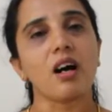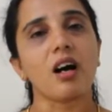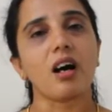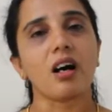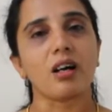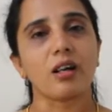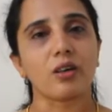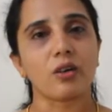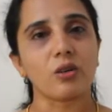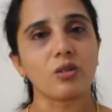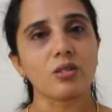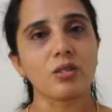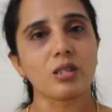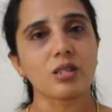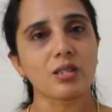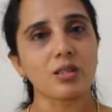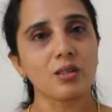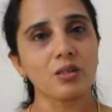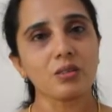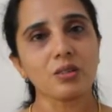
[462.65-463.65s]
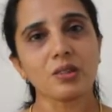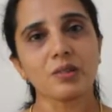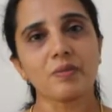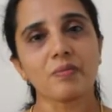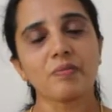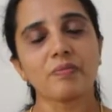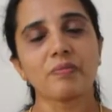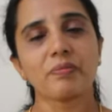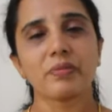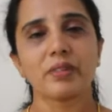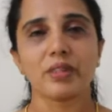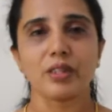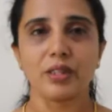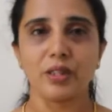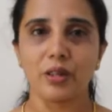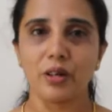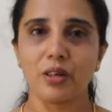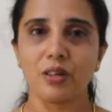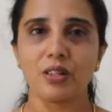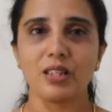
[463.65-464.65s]
are also
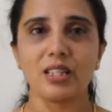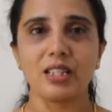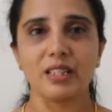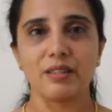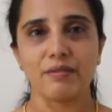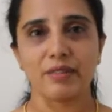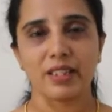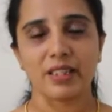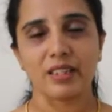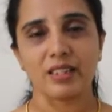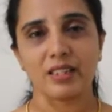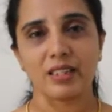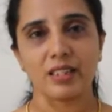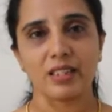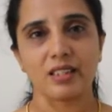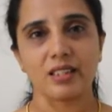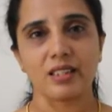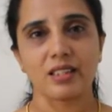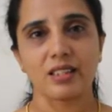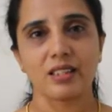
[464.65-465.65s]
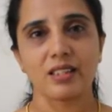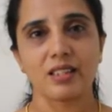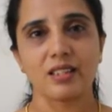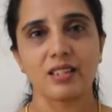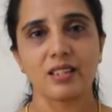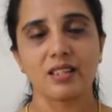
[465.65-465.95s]
non-living things.